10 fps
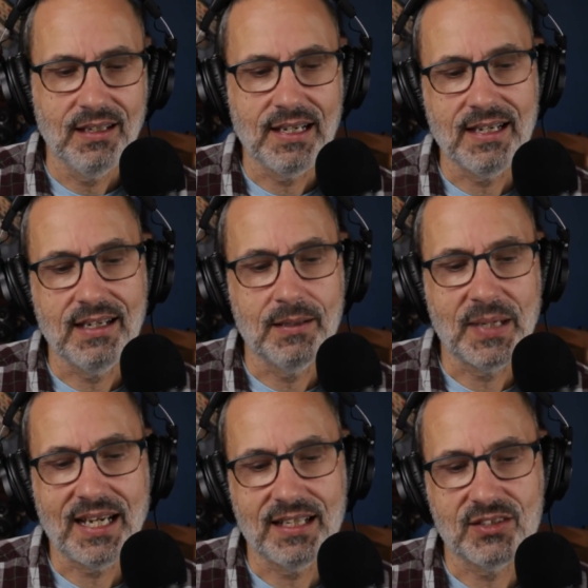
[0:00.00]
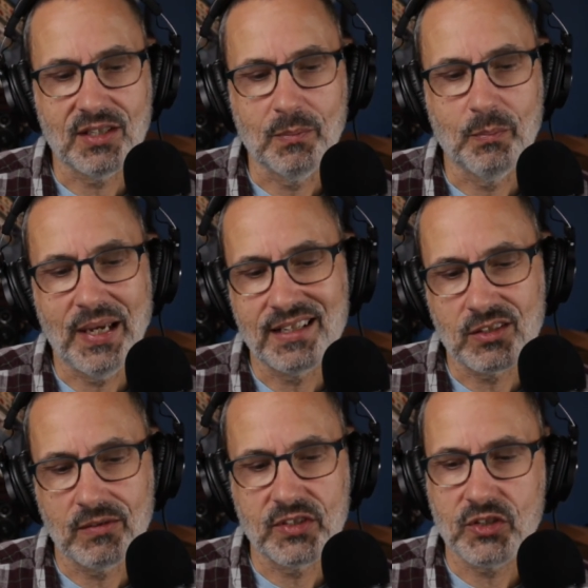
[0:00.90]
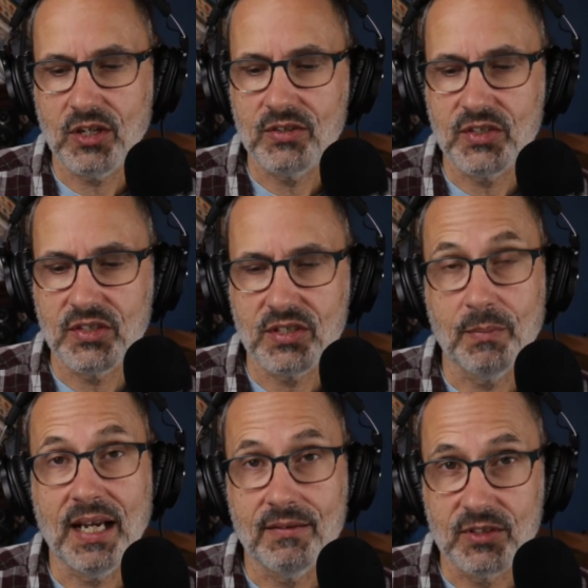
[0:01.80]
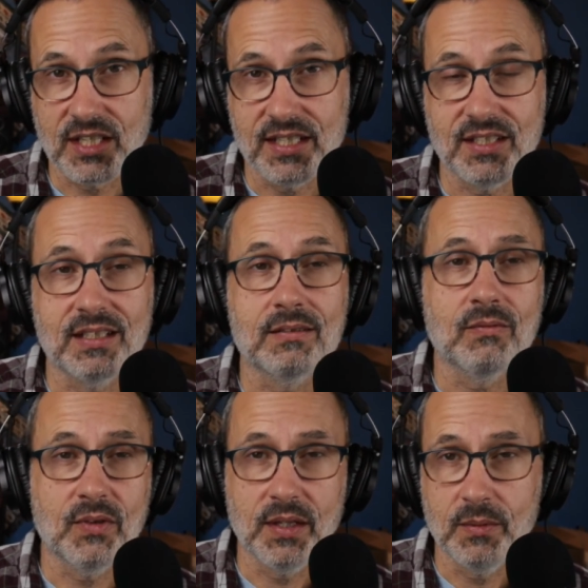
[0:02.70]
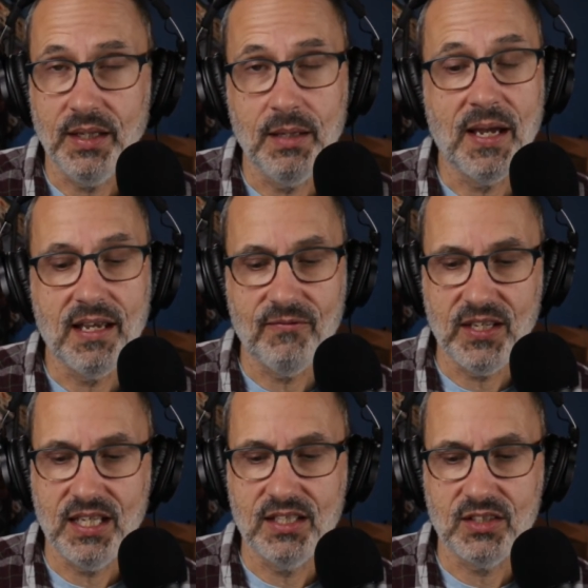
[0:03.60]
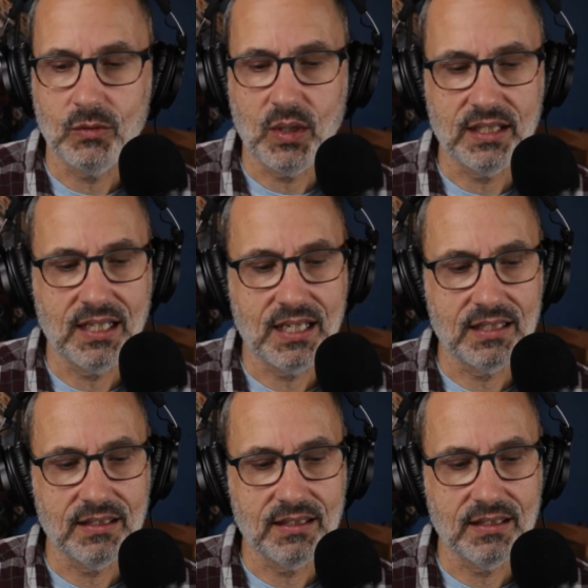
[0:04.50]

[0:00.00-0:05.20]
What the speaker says: I had some bank service charges, some advertising, the eBay fees and whatnot,